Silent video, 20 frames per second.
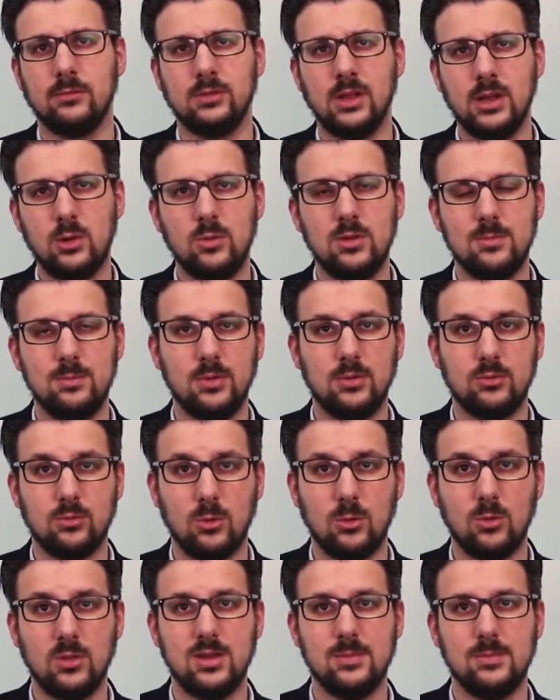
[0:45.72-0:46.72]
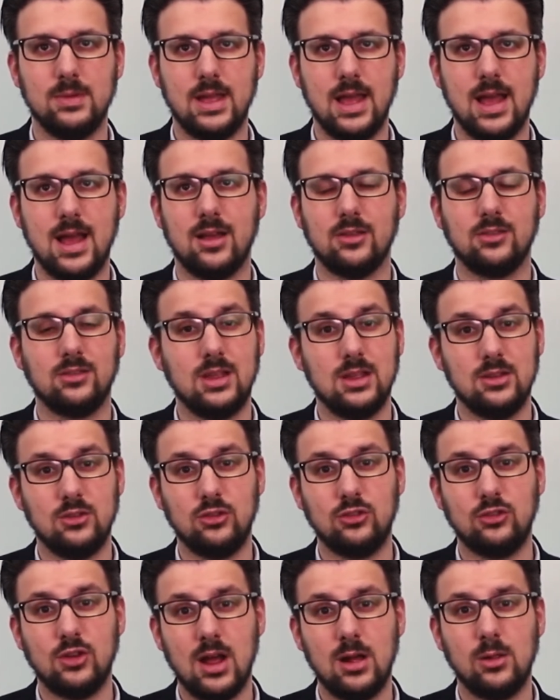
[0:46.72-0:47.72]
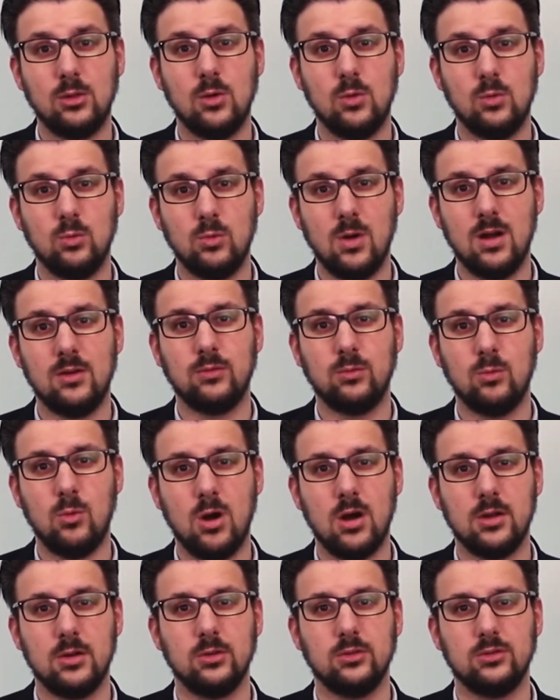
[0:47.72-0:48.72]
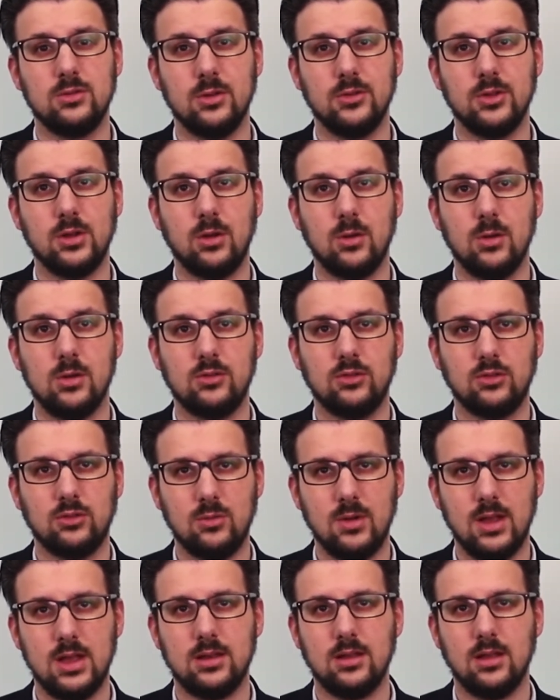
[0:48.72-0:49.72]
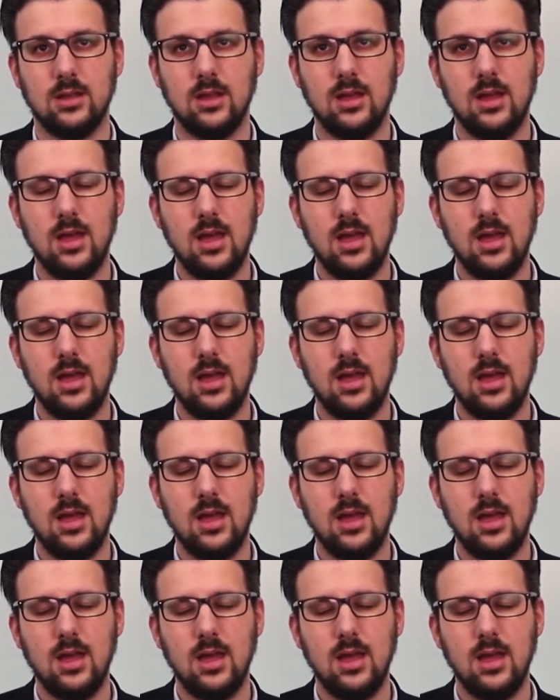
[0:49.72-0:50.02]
of liquid petroleum gas in shallow, rough waters near the Kerch Strait.